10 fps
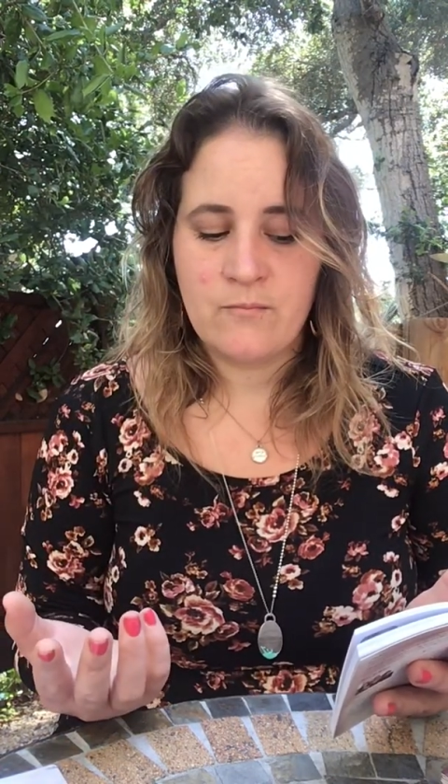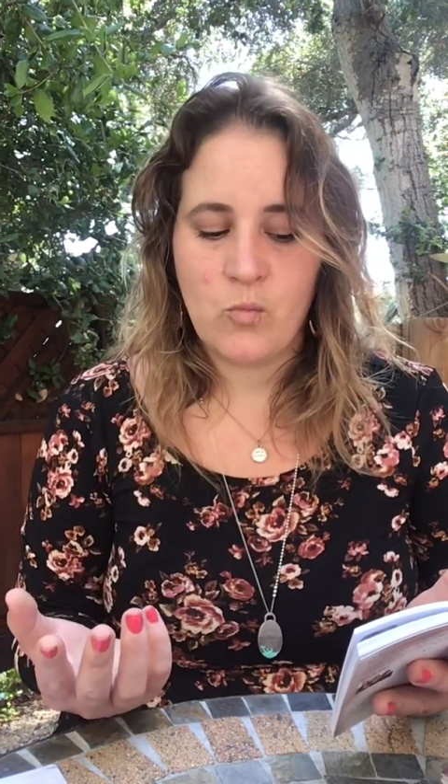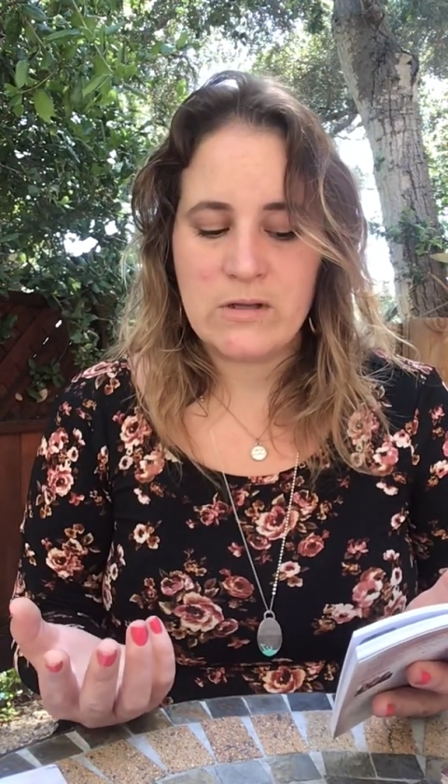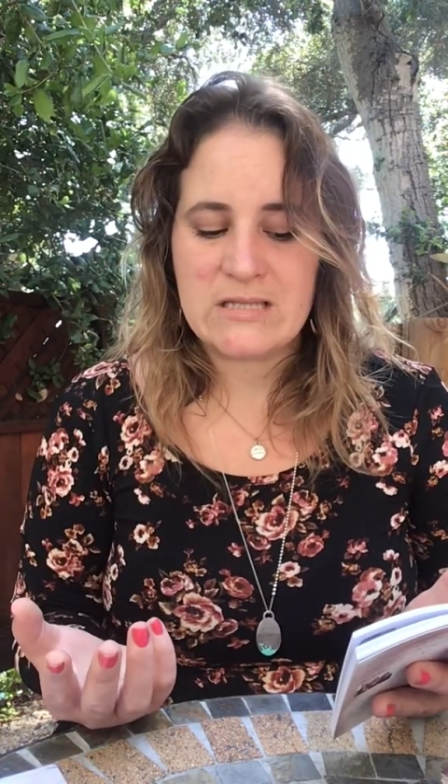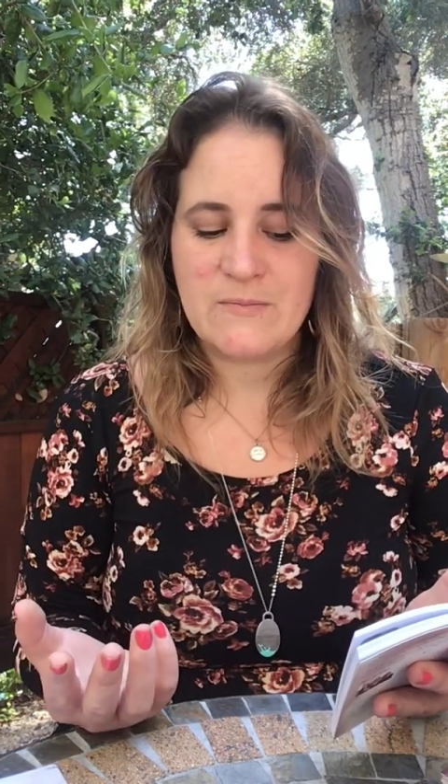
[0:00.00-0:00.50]

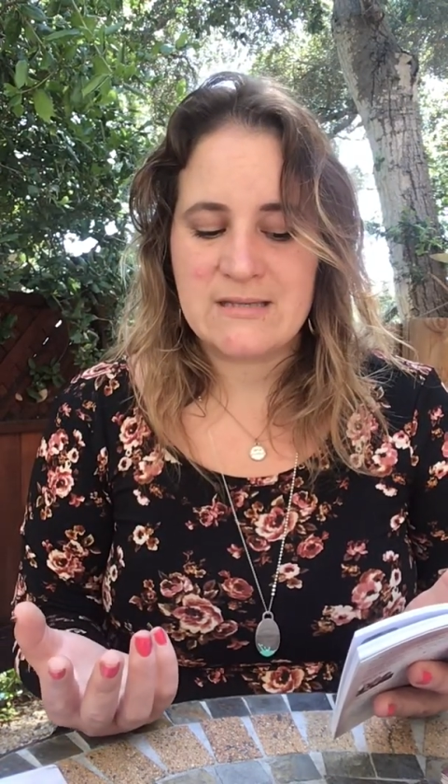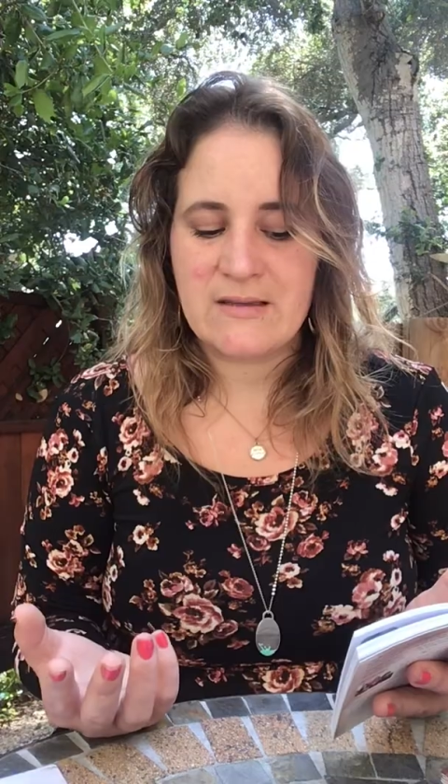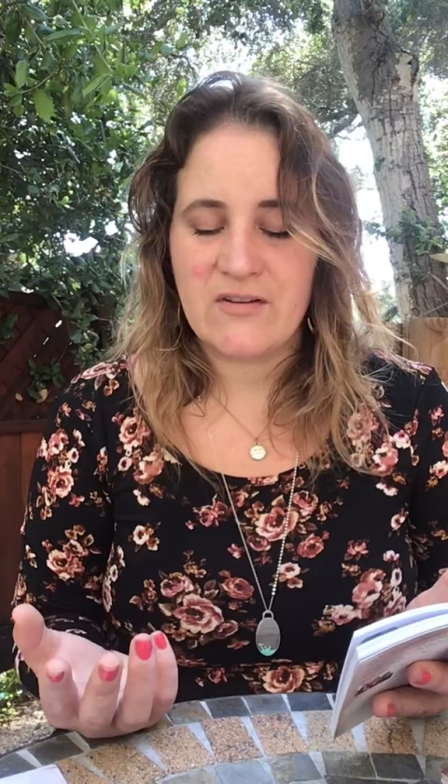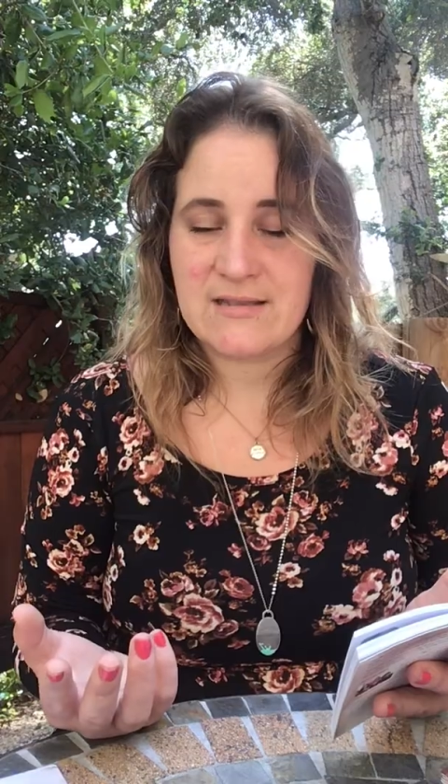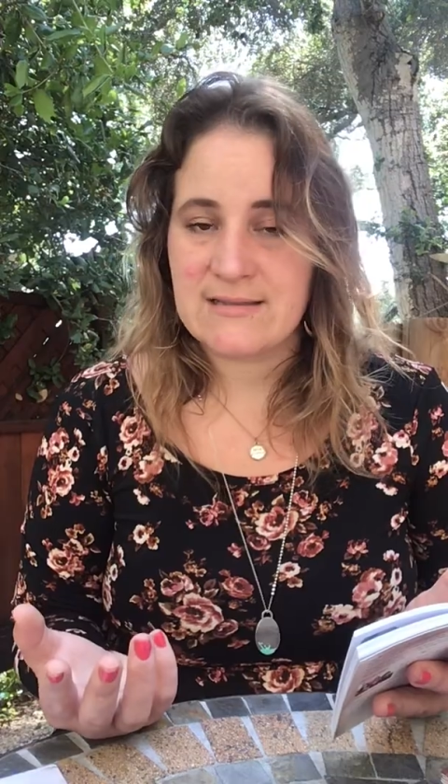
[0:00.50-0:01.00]
What
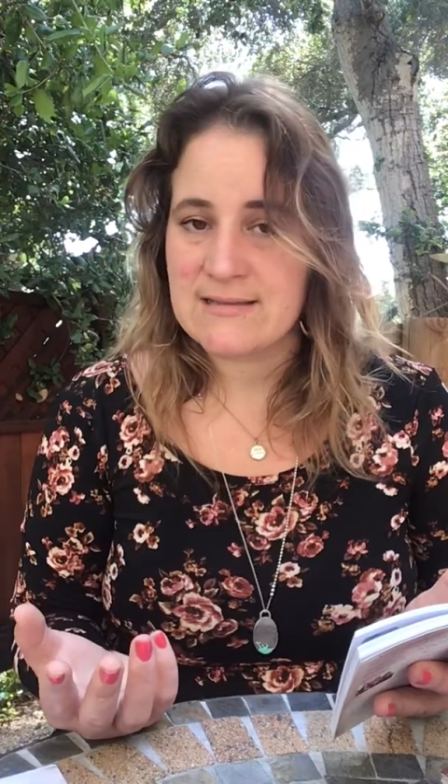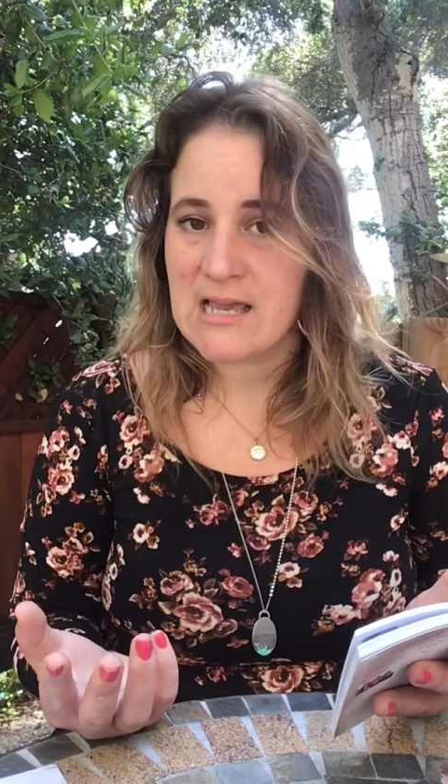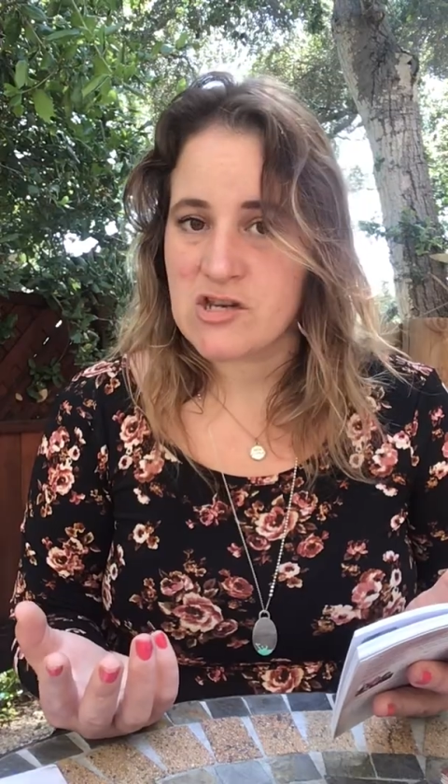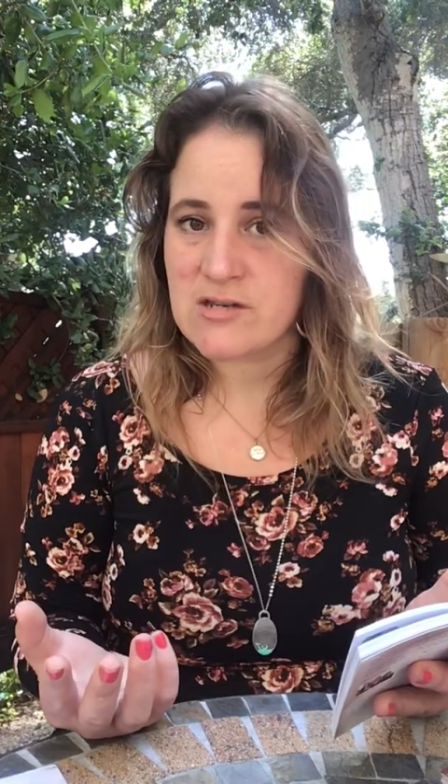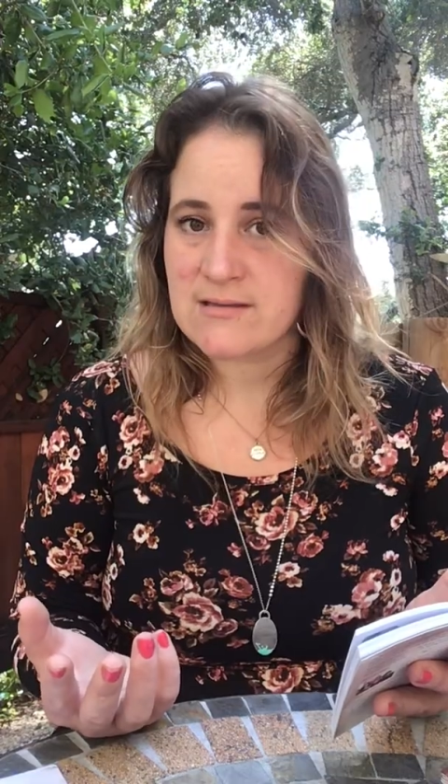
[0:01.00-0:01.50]
specific
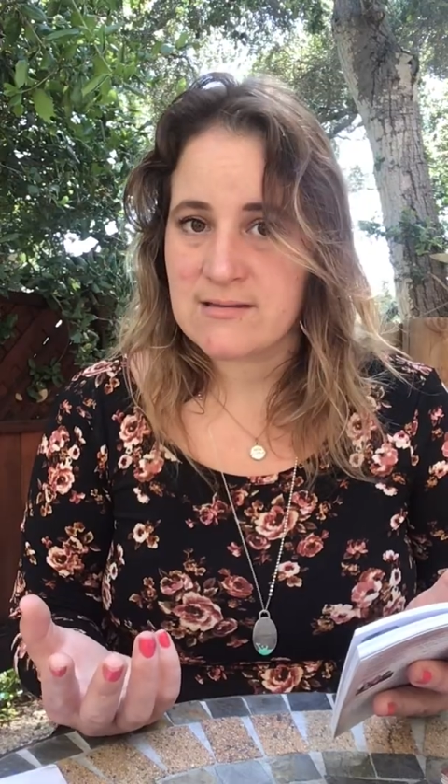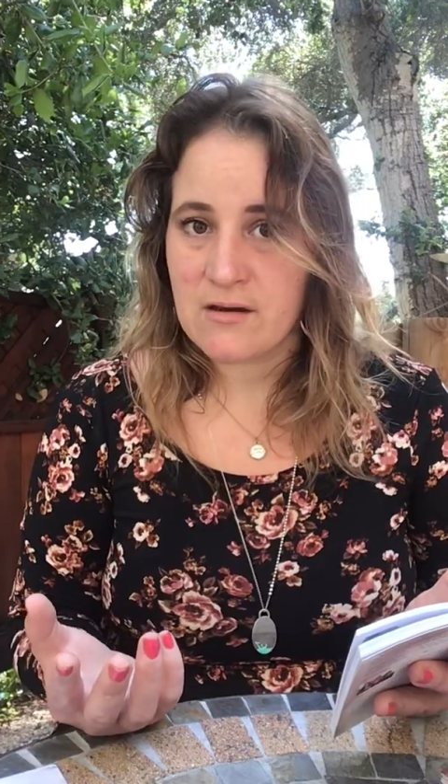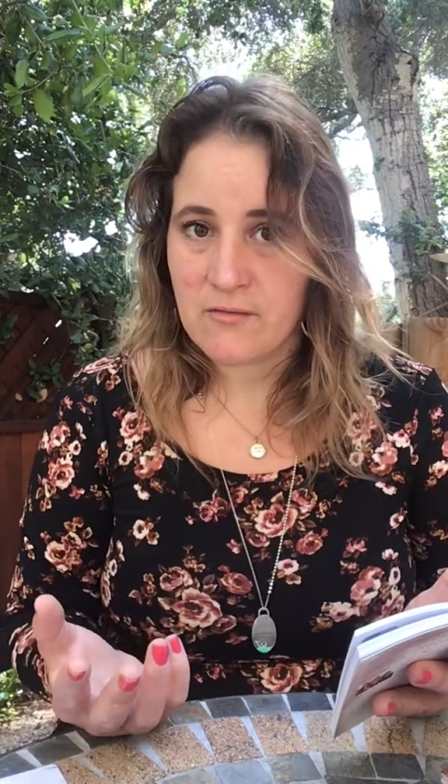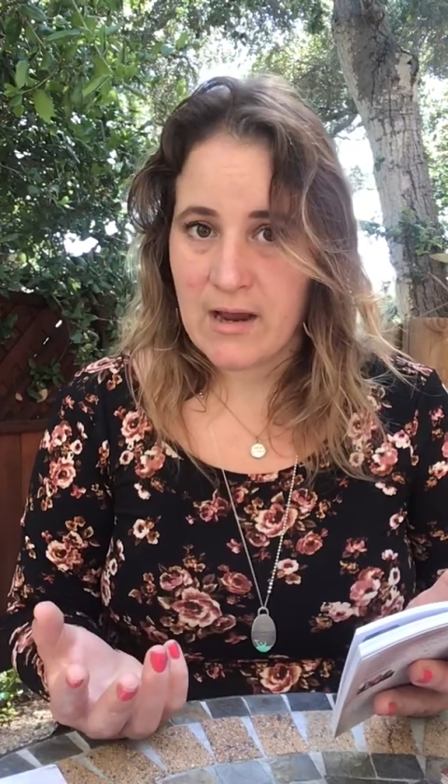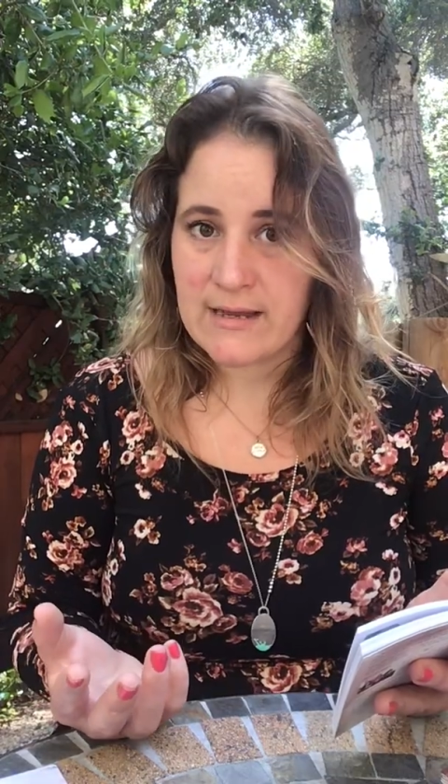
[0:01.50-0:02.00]
sensations
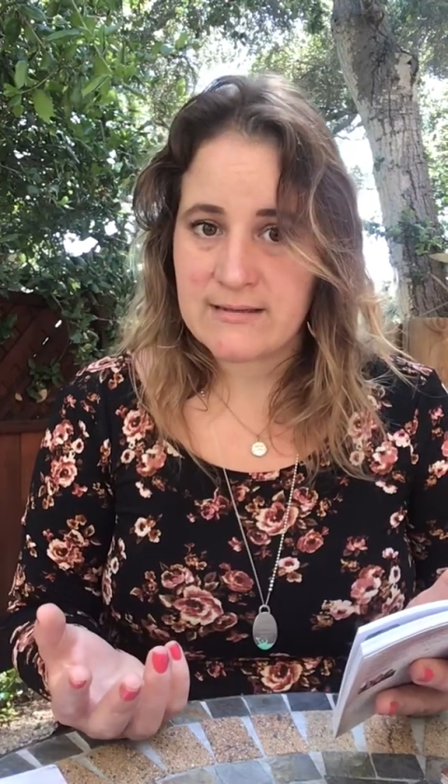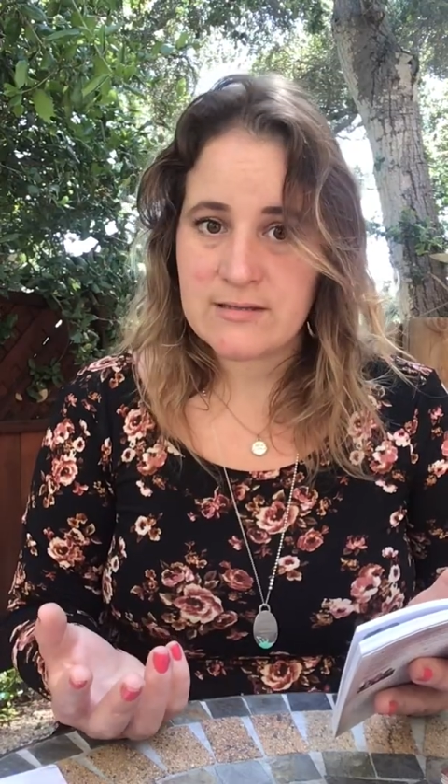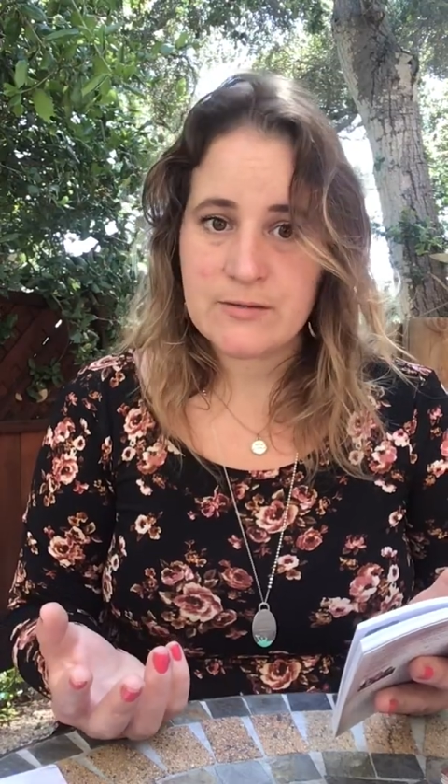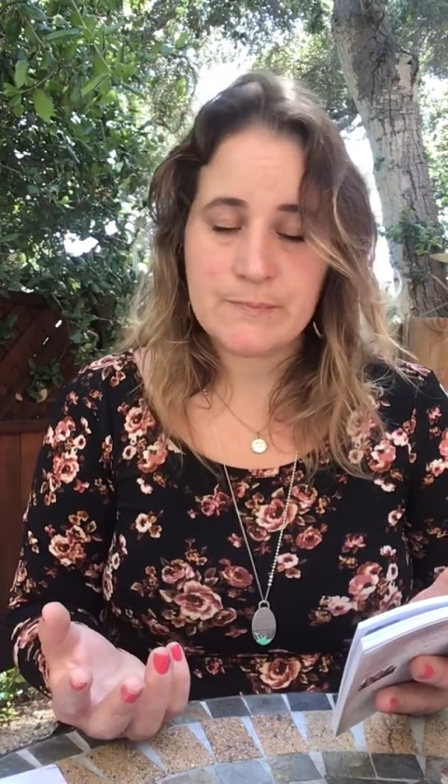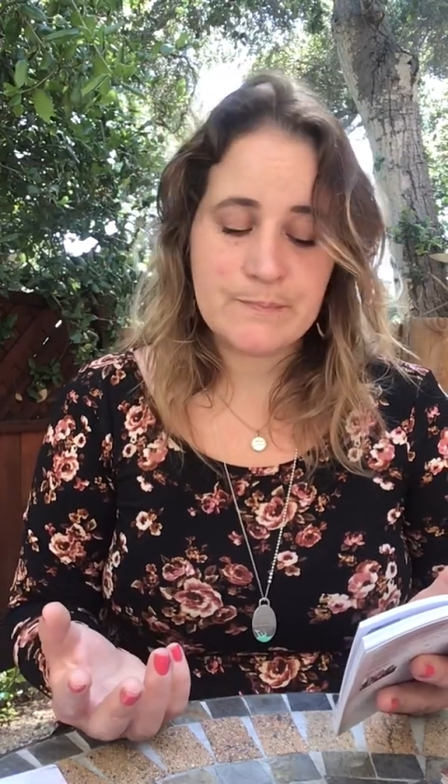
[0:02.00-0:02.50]
arise?